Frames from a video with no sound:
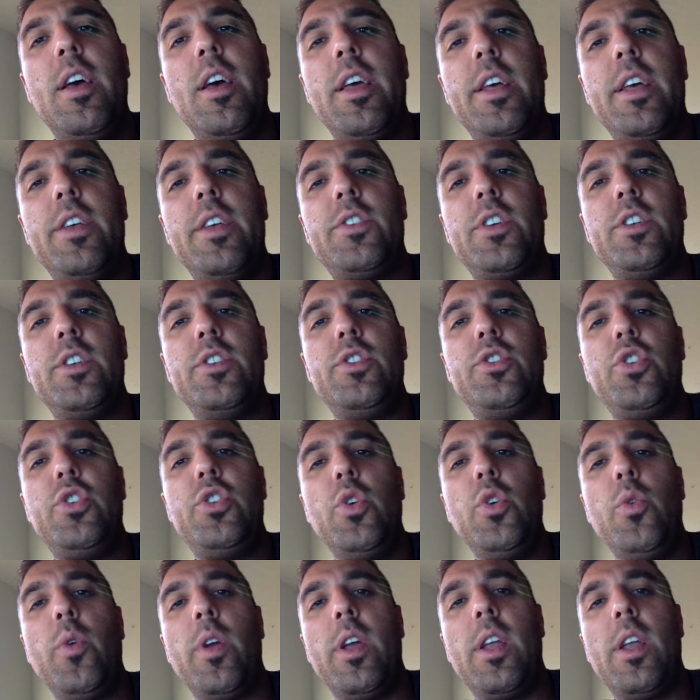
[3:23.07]
is in
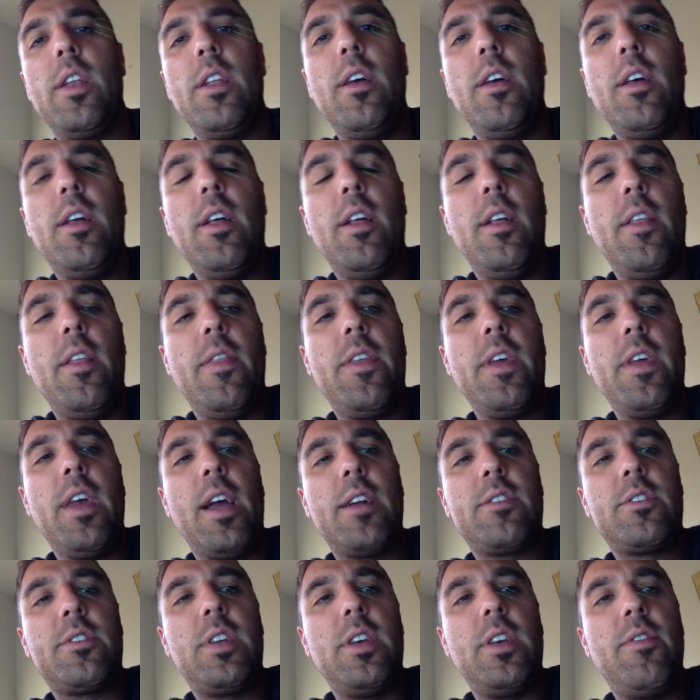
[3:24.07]
doing the
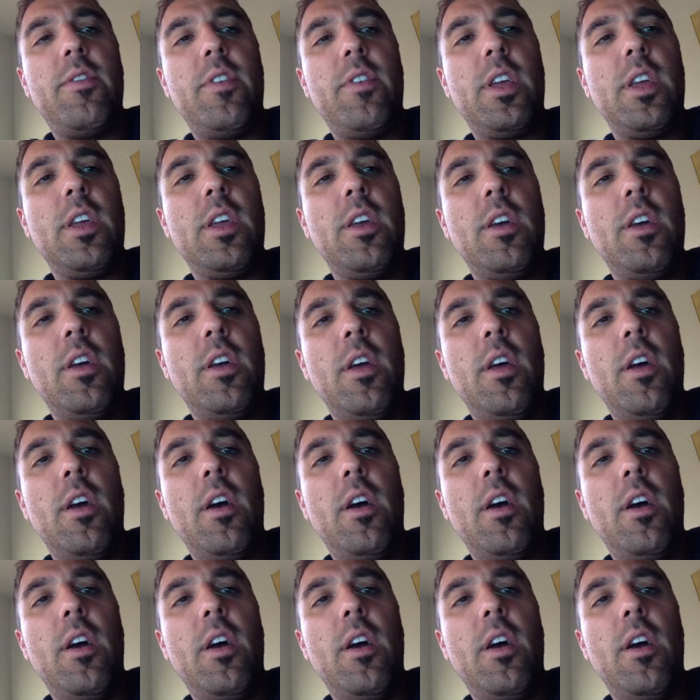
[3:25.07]
activity